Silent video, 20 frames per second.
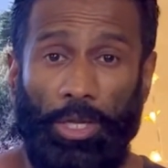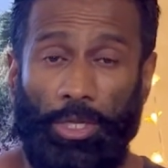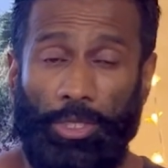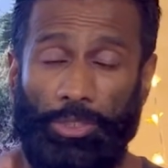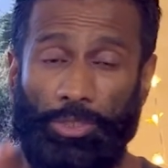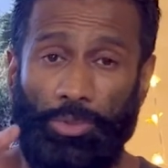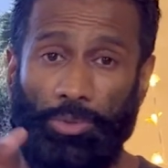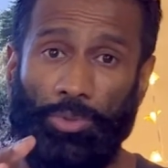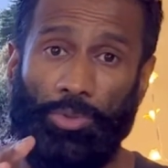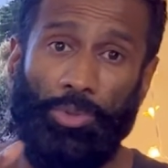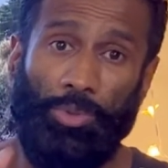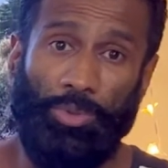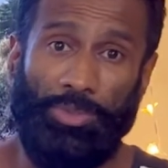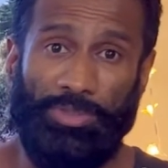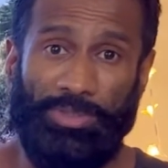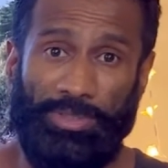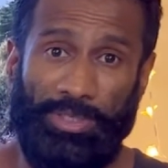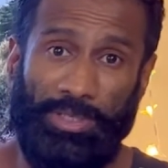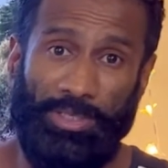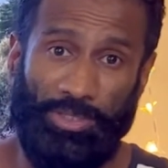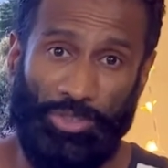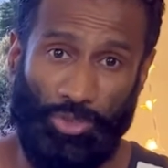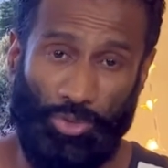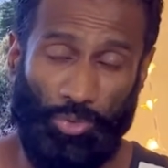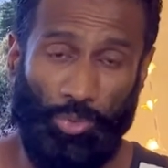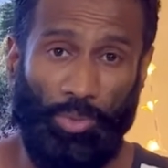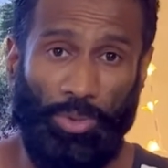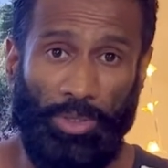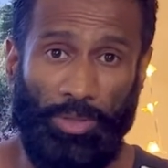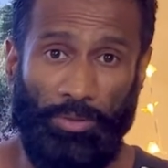So those things
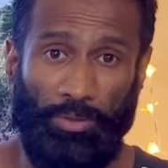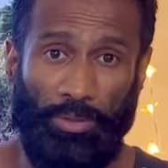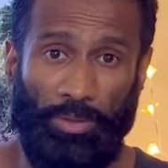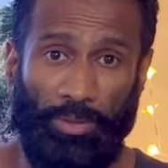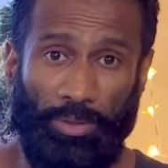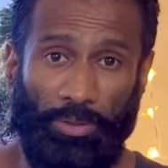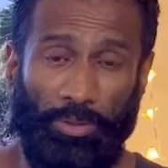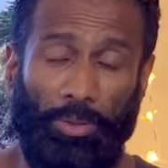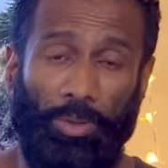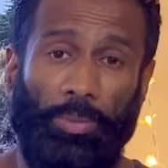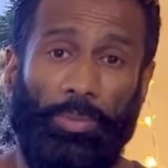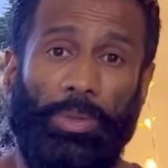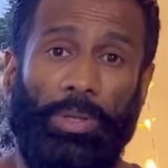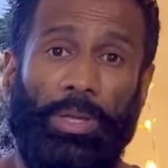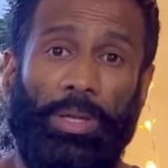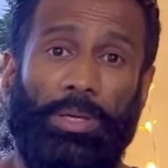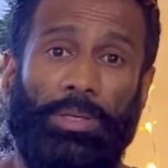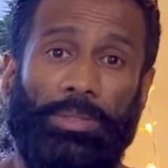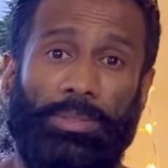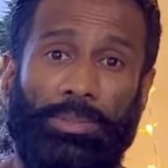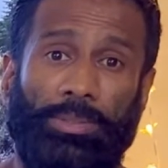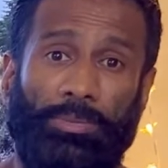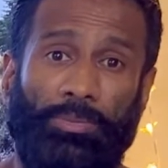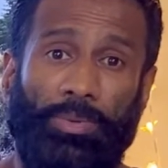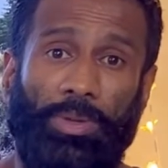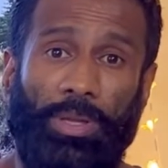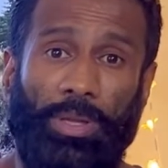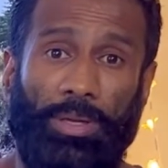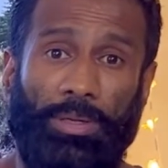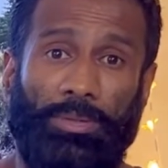together, we
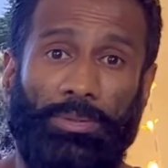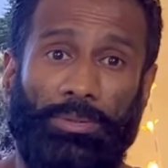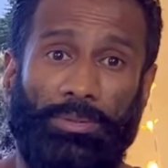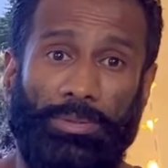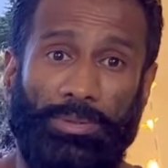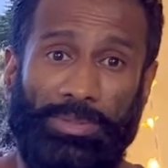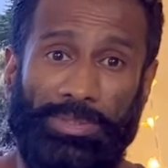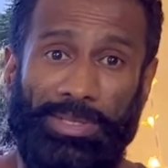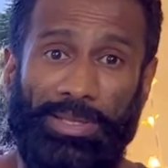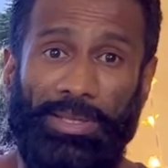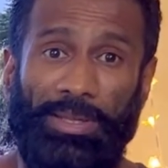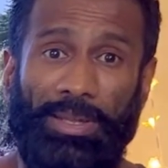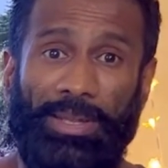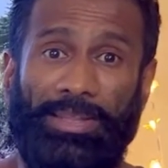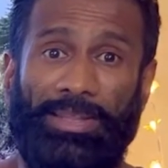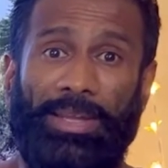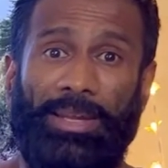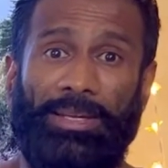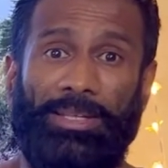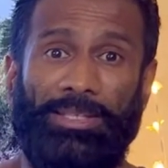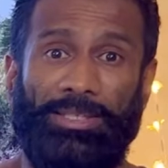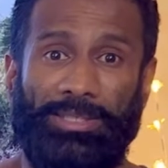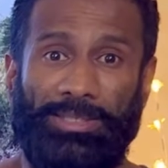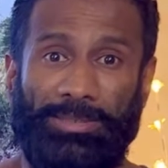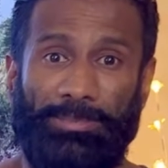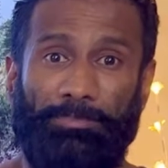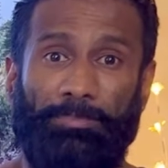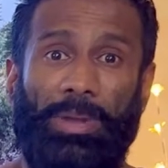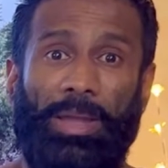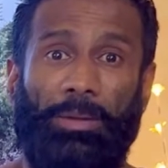can say that is
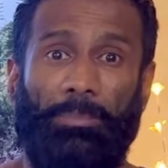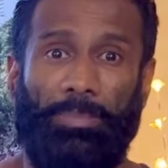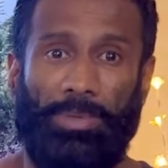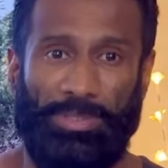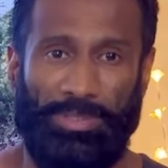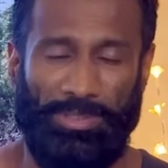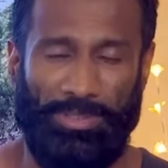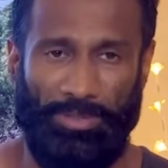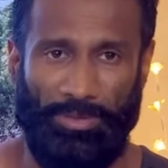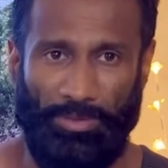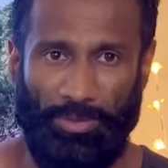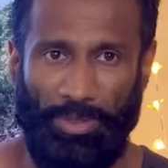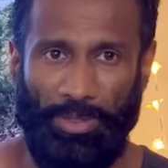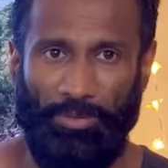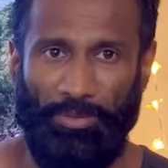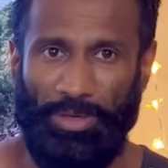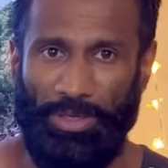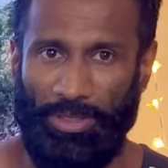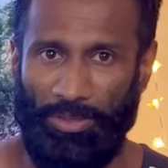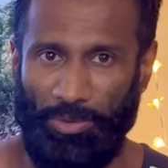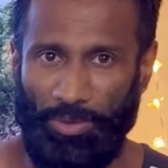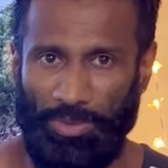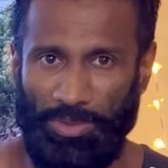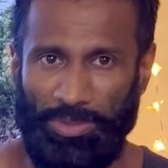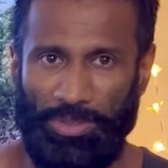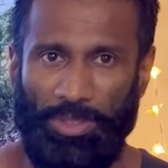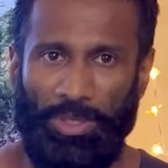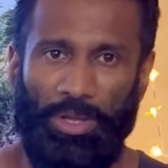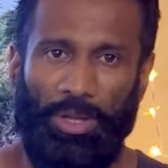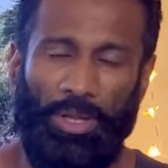back muscle. Okay, what are those?
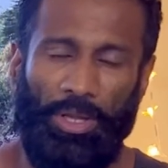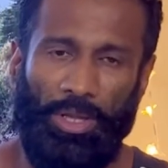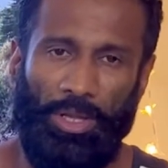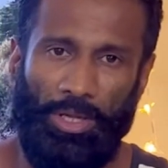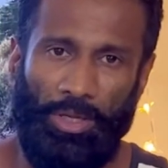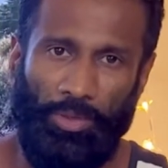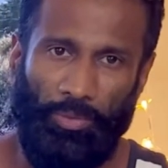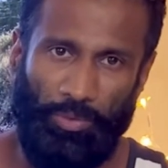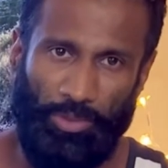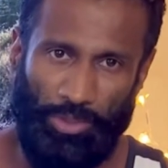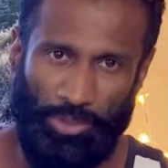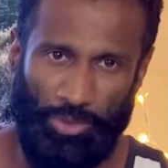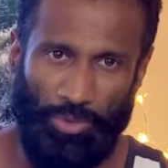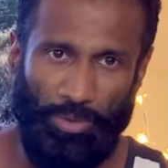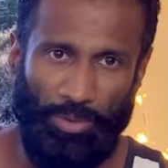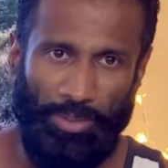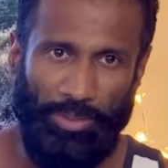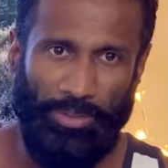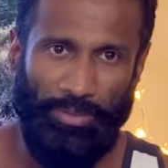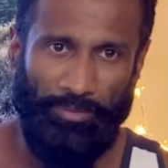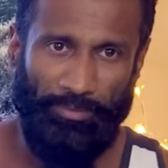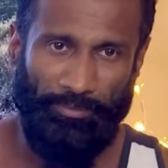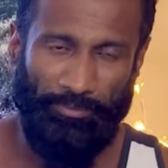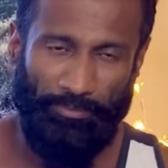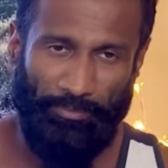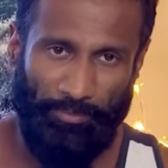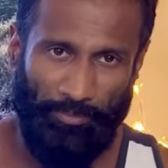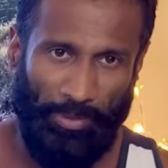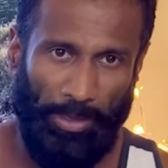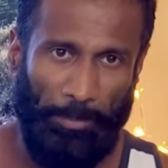Rear shoulder,
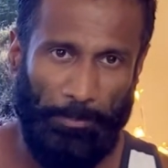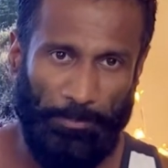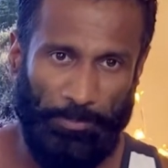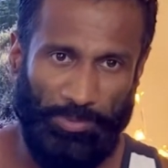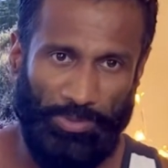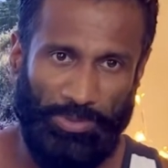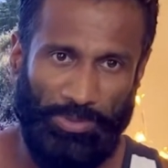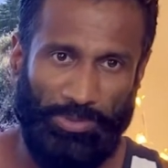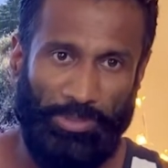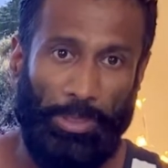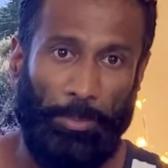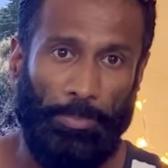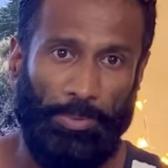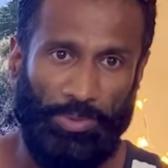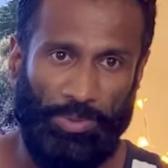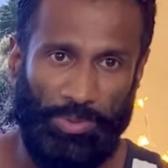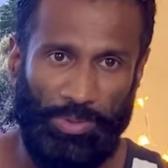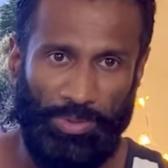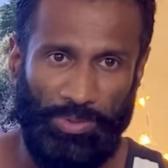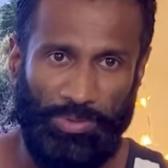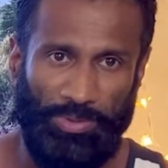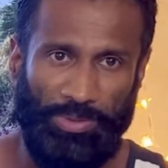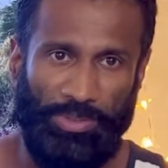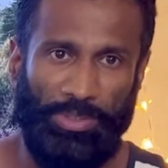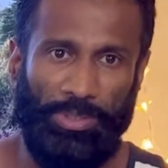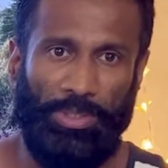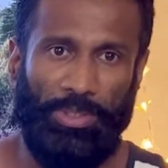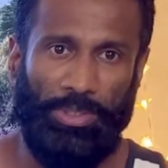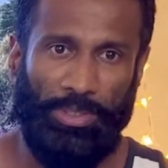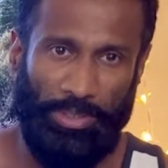trapezius,
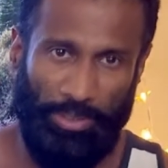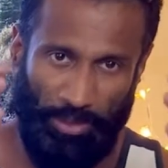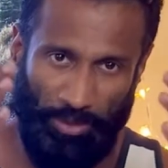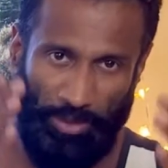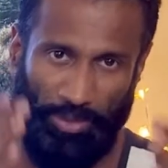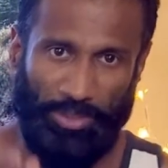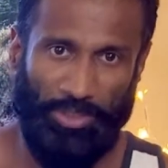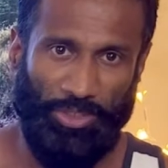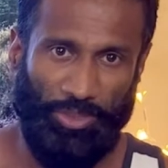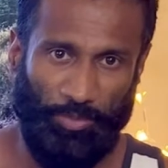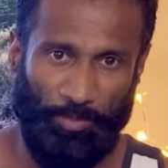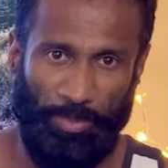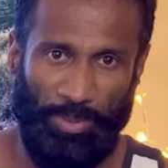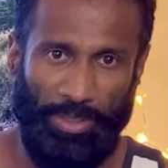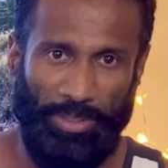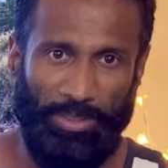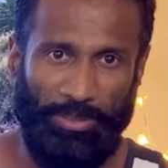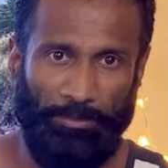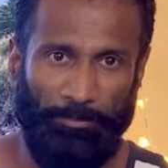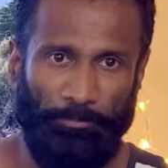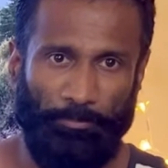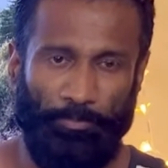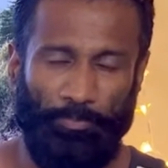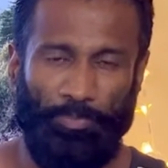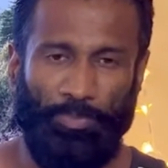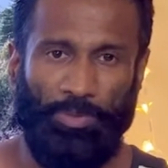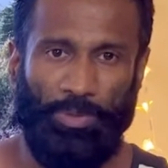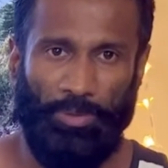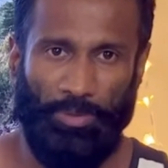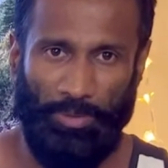erector spine,
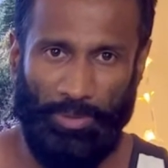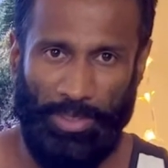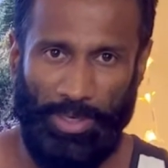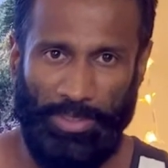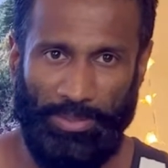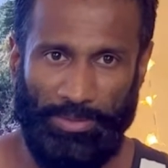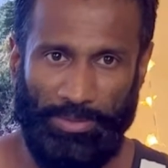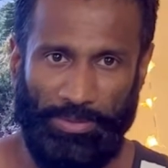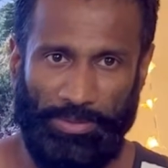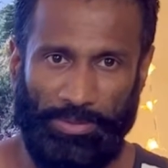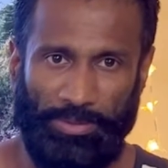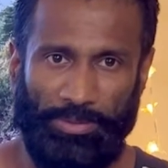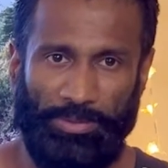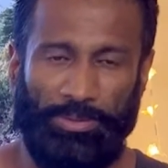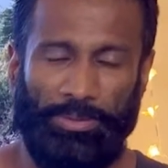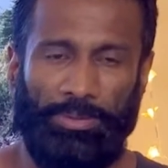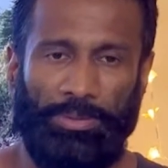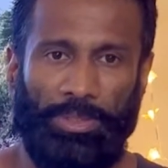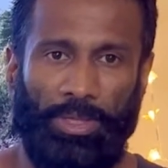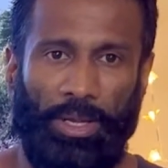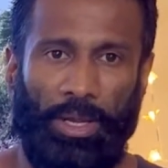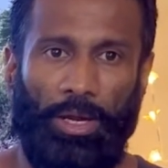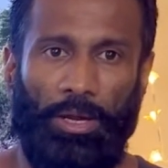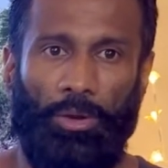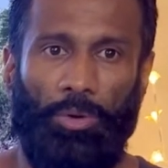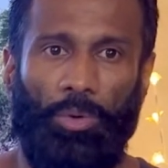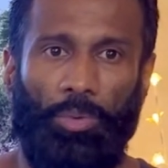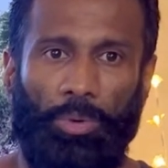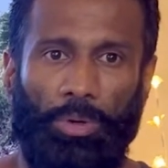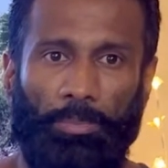lats, and
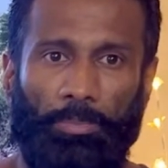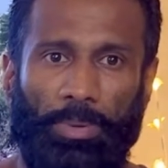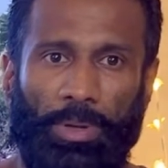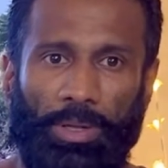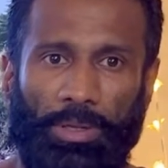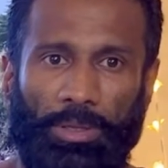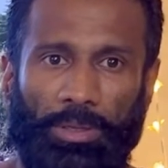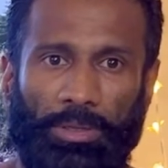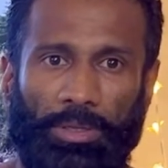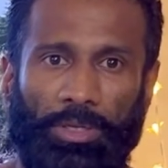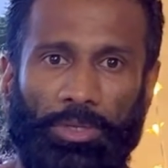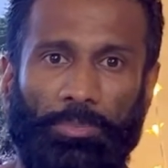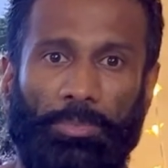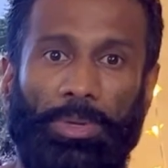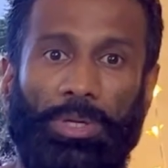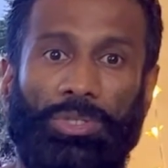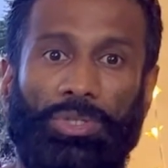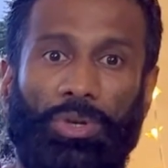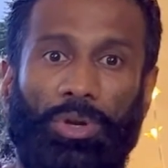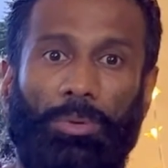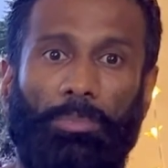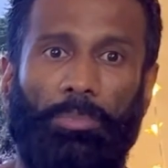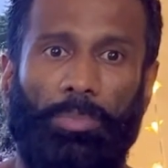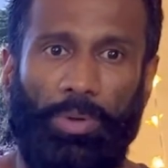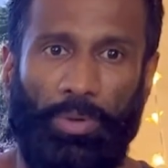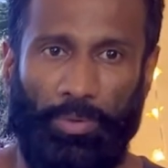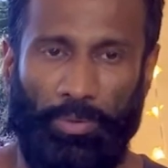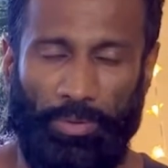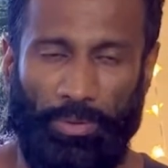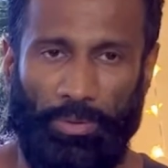lower back means
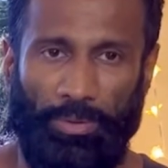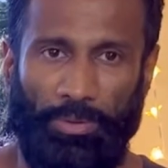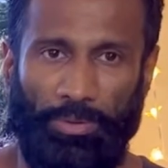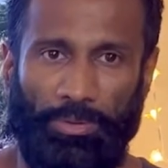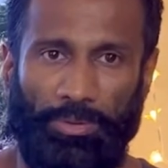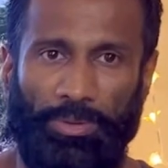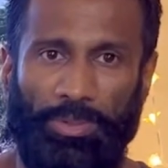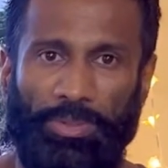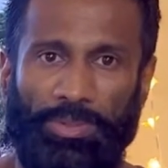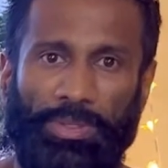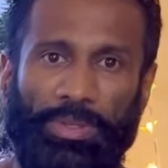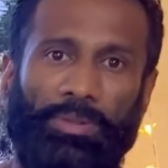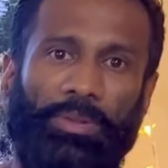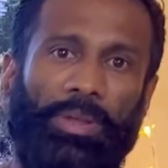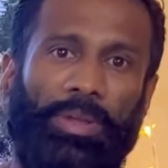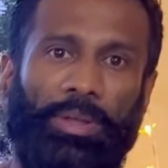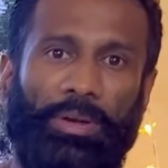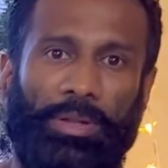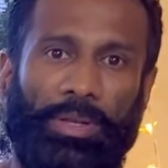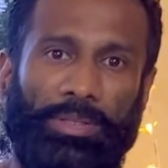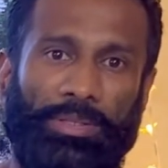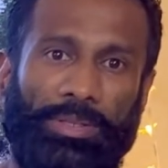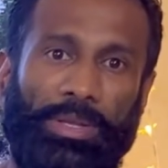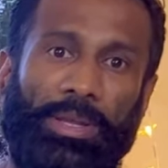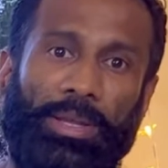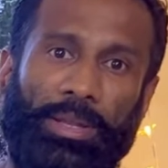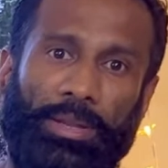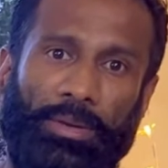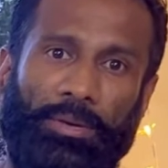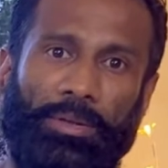lumbar. These are the areas.
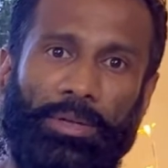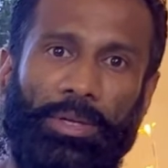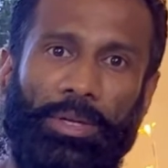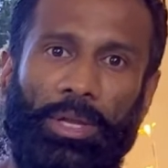And